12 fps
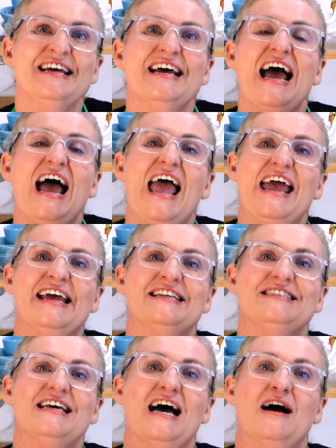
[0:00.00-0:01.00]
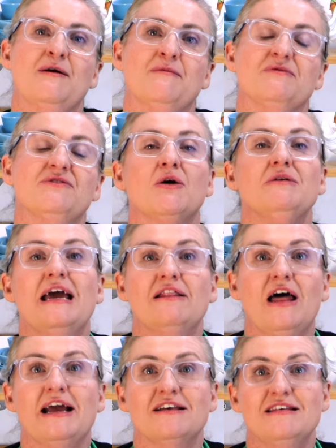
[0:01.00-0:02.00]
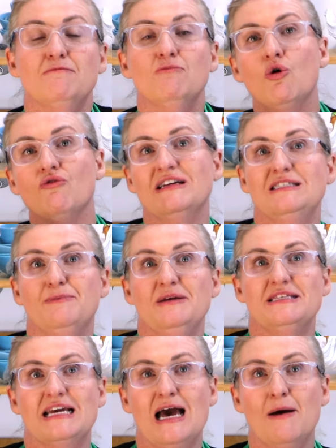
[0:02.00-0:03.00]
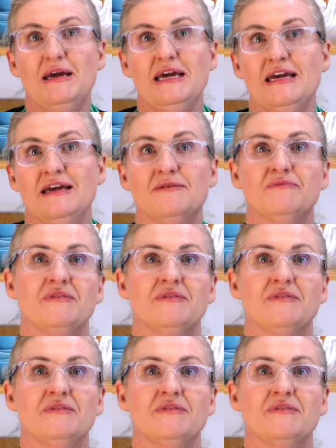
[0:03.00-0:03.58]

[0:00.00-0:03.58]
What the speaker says: And so, yeah, like I said, more recipes are coming